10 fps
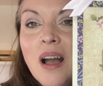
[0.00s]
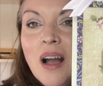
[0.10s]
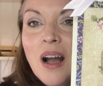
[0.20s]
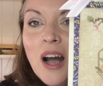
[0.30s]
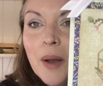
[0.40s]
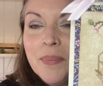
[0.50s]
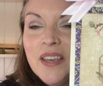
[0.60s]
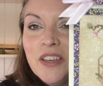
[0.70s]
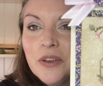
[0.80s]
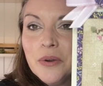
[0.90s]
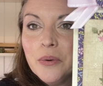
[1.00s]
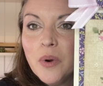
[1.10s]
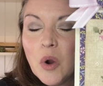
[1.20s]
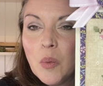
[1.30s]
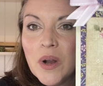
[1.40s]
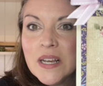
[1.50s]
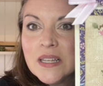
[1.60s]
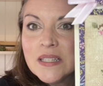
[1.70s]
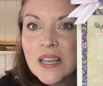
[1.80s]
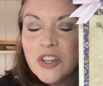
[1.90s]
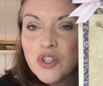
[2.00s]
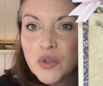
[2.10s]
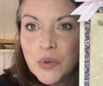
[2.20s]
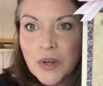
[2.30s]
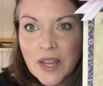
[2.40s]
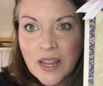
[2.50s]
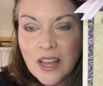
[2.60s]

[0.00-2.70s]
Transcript: Hoppy Ewe was a joy